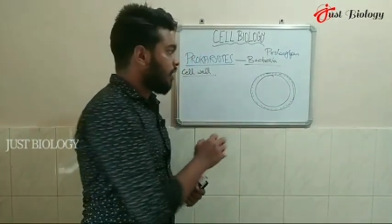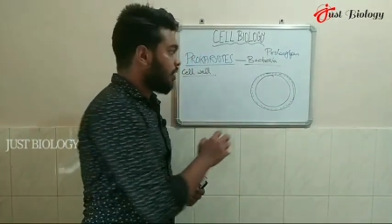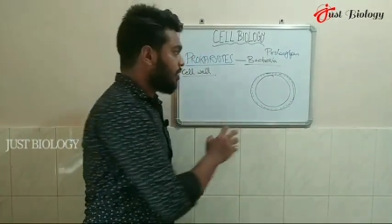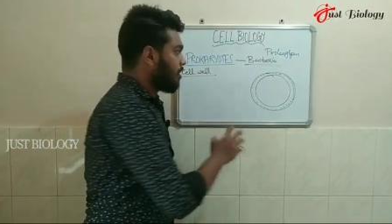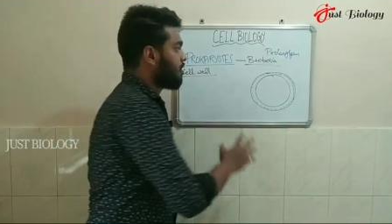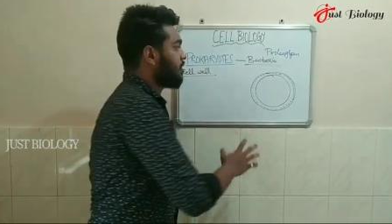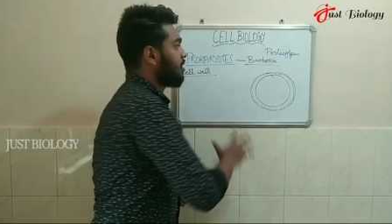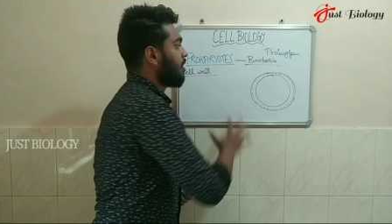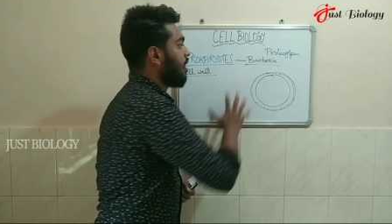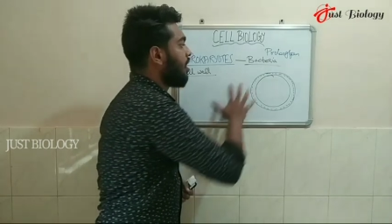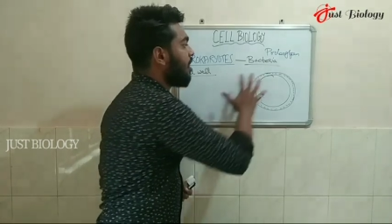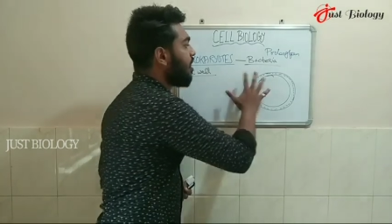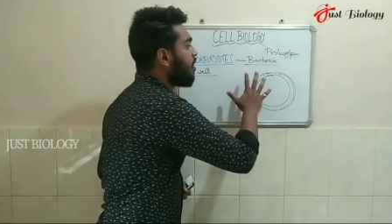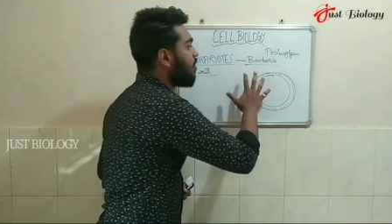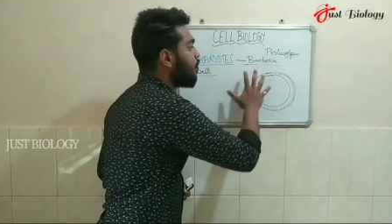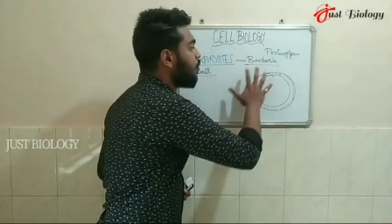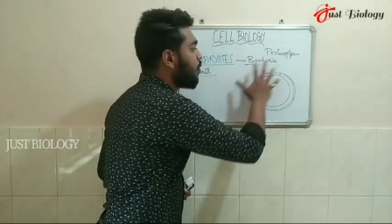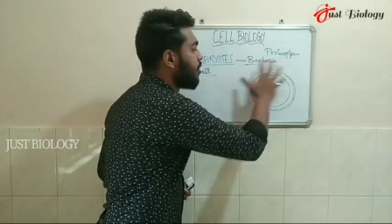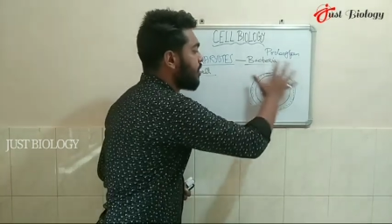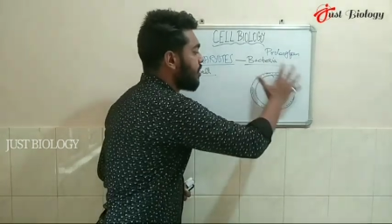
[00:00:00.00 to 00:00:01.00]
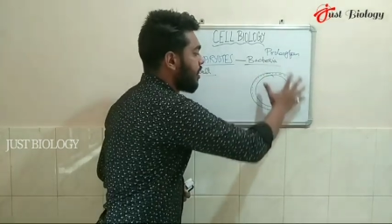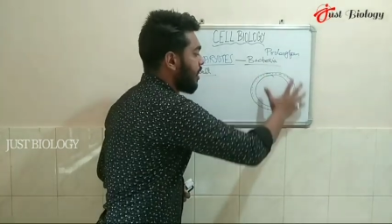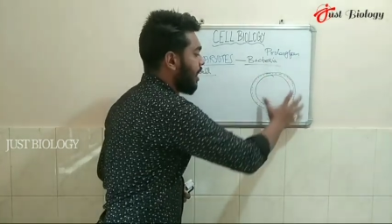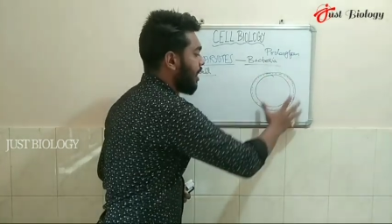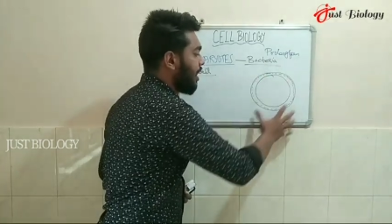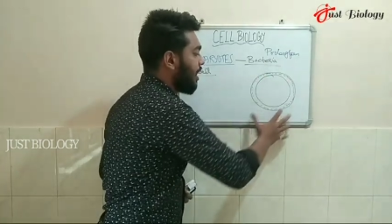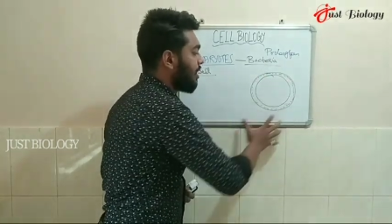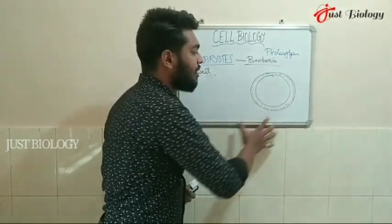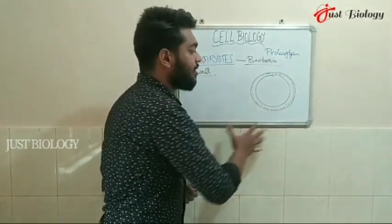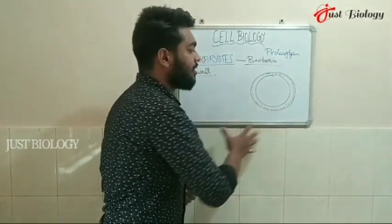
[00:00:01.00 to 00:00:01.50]
The cell which
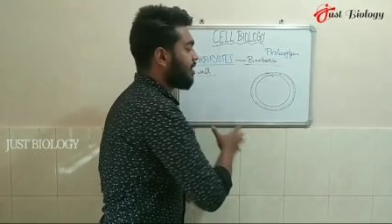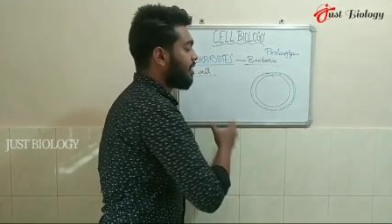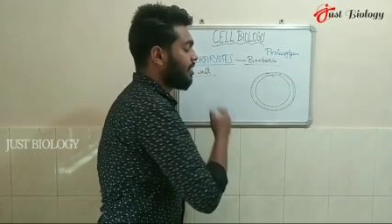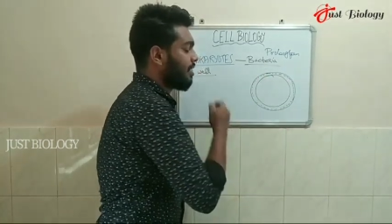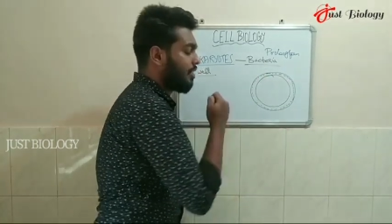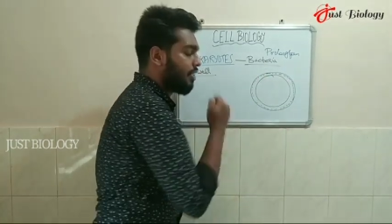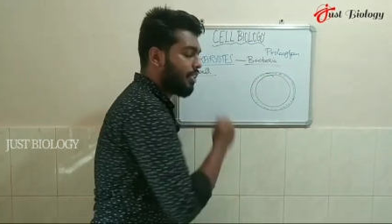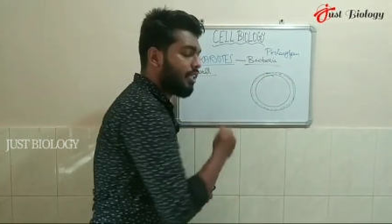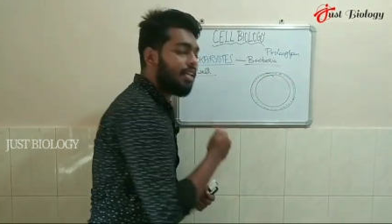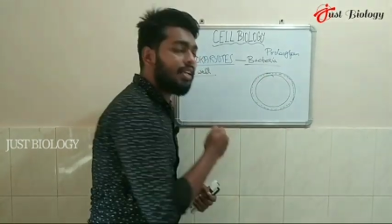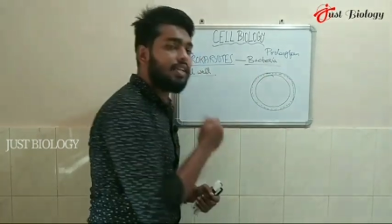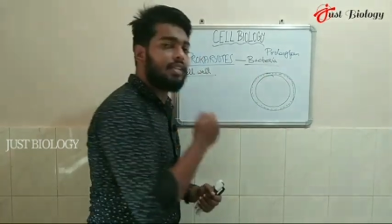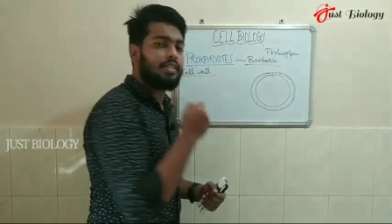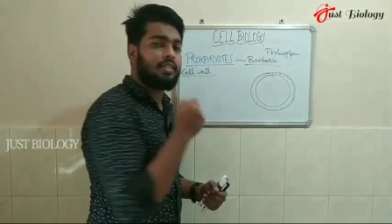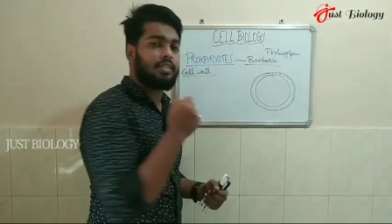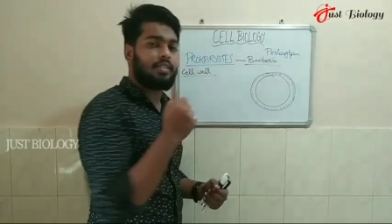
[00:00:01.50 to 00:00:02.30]
has the thick